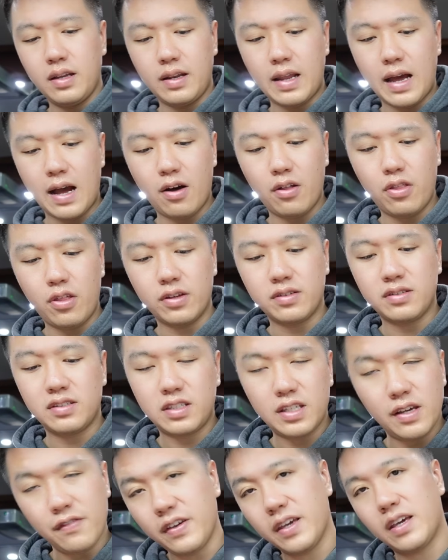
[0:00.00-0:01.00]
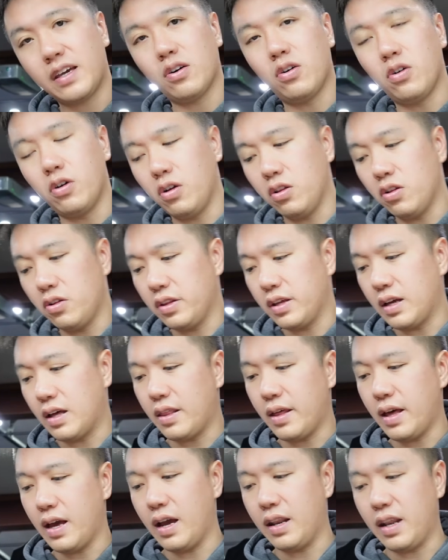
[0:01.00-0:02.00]
Now the Civic oil, on the
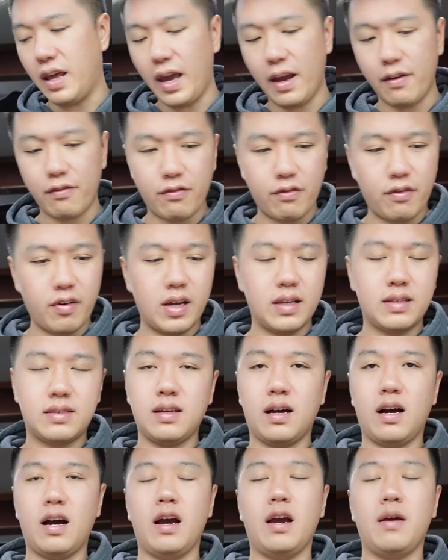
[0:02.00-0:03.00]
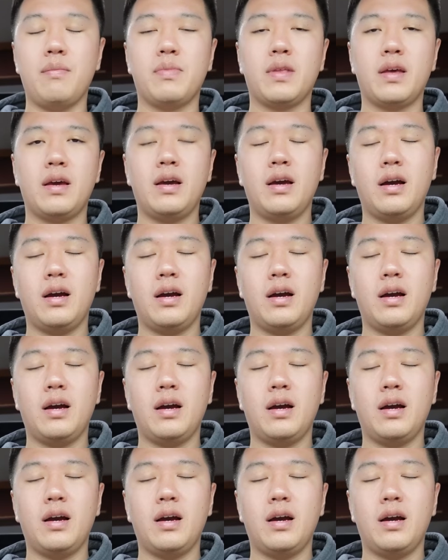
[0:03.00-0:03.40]
other hand, every time